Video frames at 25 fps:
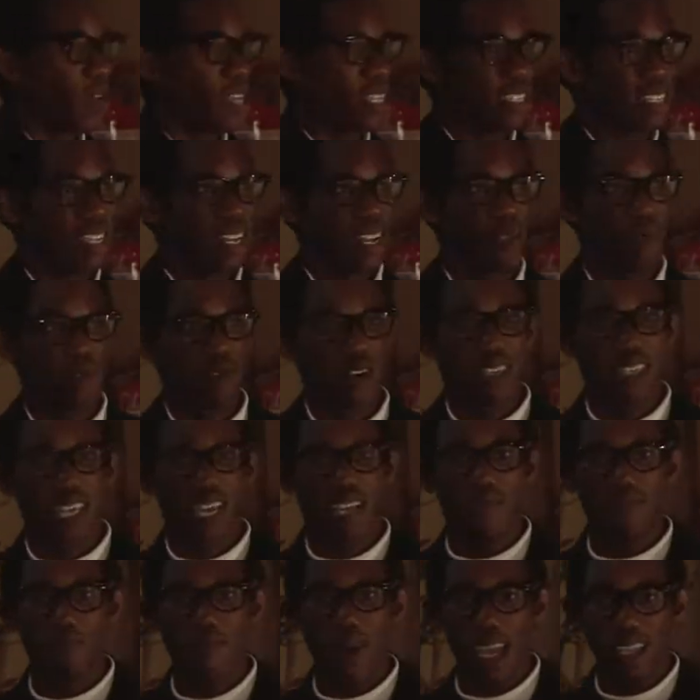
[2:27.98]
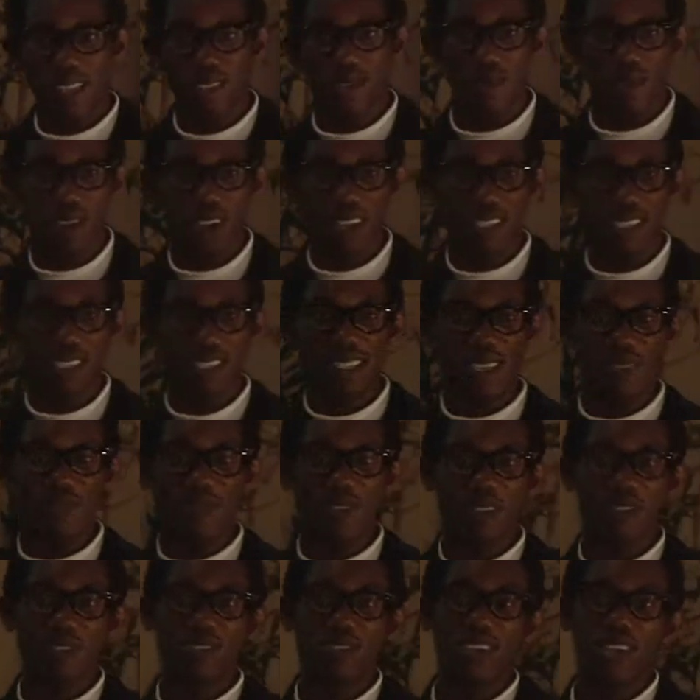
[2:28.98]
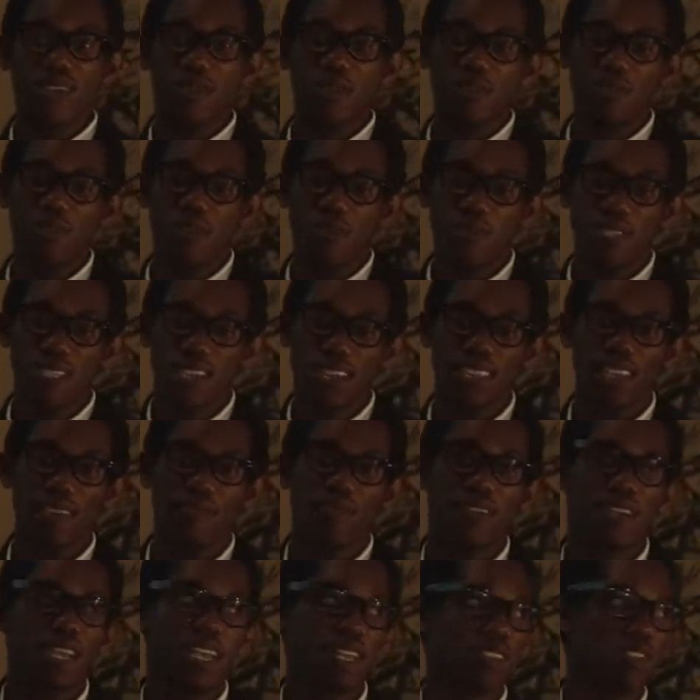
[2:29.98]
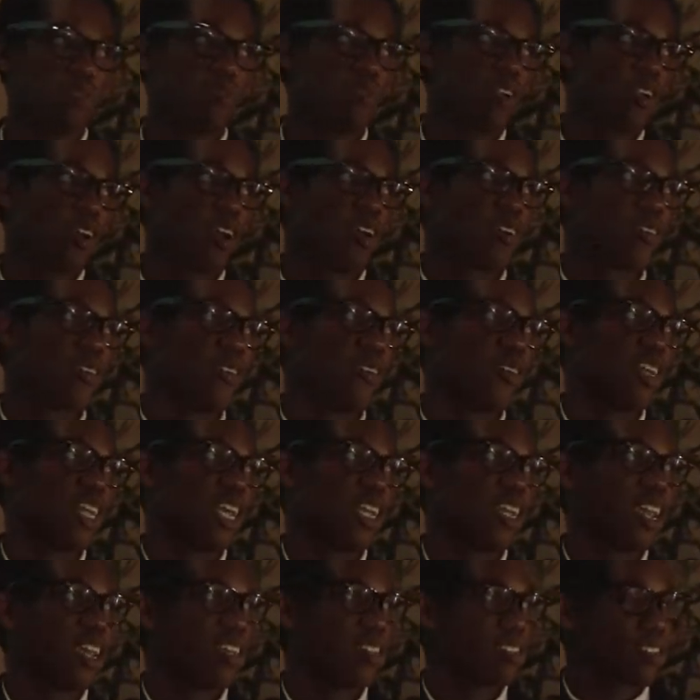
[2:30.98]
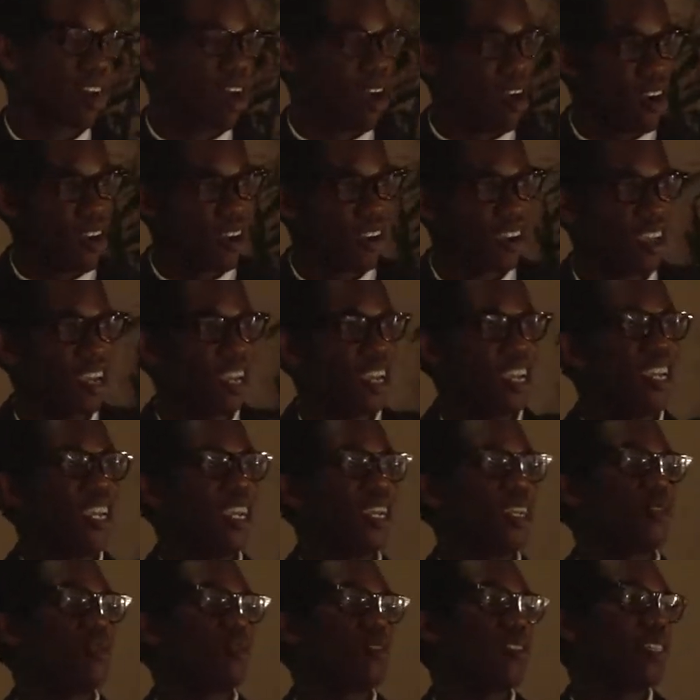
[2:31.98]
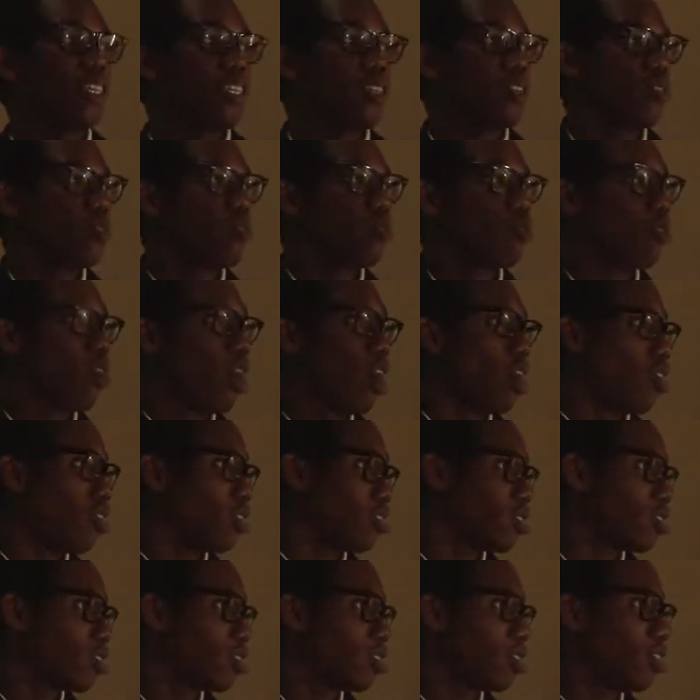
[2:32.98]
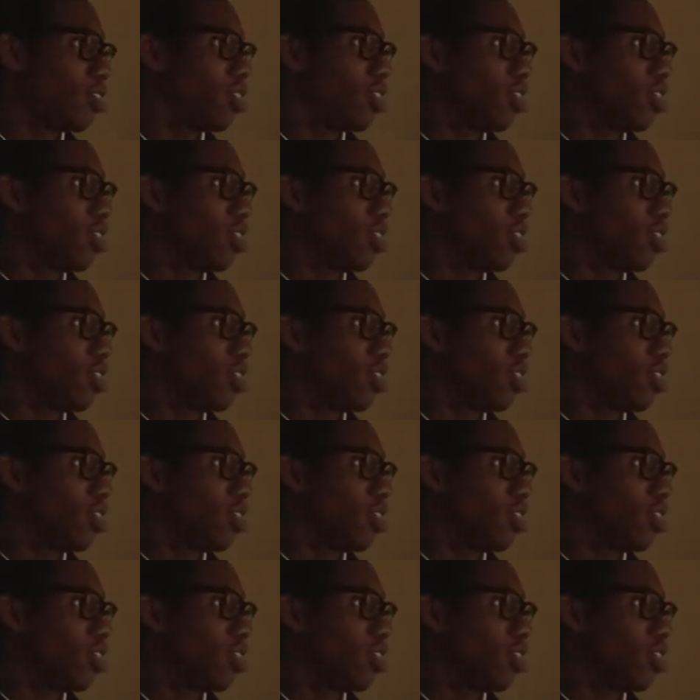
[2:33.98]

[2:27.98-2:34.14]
basically what that meant was, if you were to travel from South Africa to Morocco on an SR, it would take you 2 hours.